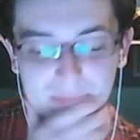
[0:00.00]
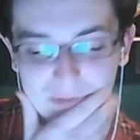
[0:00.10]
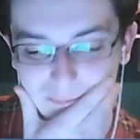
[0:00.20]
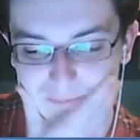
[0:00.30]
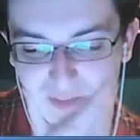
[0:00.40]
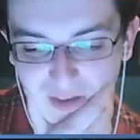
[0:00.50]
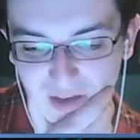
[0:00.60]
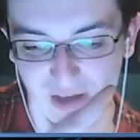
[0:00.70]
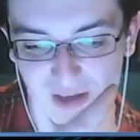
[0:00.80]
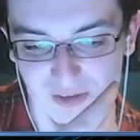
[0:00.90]
But
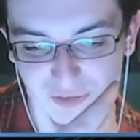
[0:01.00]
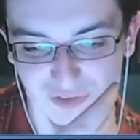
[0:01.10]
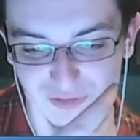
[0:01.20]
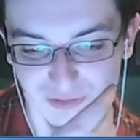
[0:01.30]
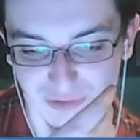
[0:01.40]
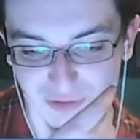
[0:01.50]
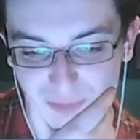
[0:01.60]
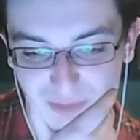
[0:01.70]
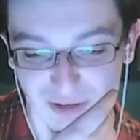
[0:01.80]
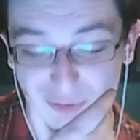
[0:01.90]

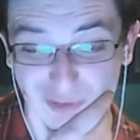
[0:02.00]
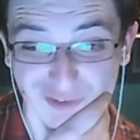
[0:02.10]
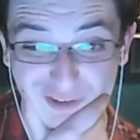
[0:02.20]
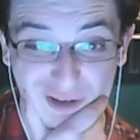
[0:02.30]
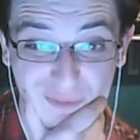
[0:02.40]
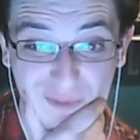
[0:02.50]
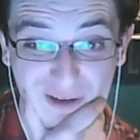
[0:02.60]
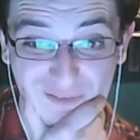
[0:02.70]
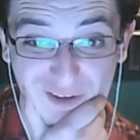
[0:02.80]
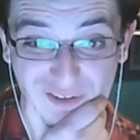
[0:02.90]
somebody who is
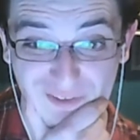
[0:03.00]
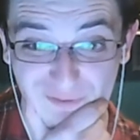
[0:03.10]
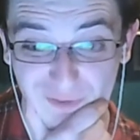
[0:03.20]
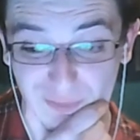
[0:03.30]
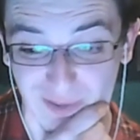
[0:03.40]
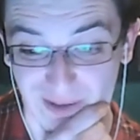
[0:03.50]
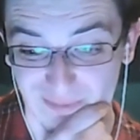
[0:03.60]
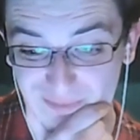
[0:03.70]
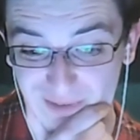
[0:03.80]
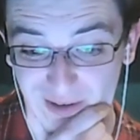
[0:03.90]
well versed in Formula E,
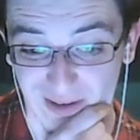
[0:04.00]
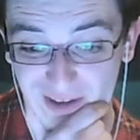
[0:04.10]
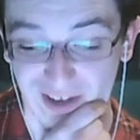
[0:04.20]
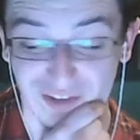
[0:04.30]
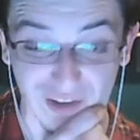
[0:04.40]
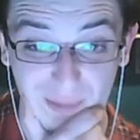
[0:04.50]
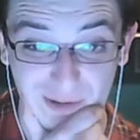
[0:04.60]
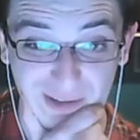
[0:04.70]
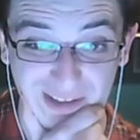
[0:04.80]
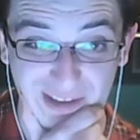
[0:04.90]
a
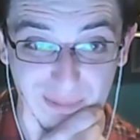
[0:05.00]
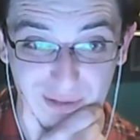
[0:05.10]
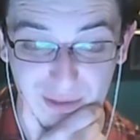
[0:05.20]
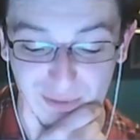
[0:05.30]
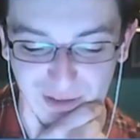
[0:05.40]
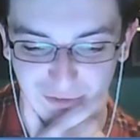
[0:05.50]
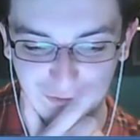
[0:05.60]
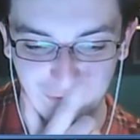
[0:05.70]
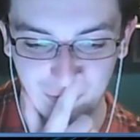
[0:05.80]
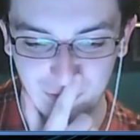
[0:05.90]
double E-Prix winner,
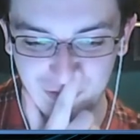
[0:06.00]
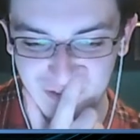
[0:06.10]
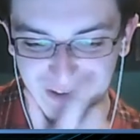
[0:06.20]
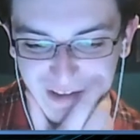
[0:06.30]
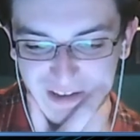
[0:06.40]
of course.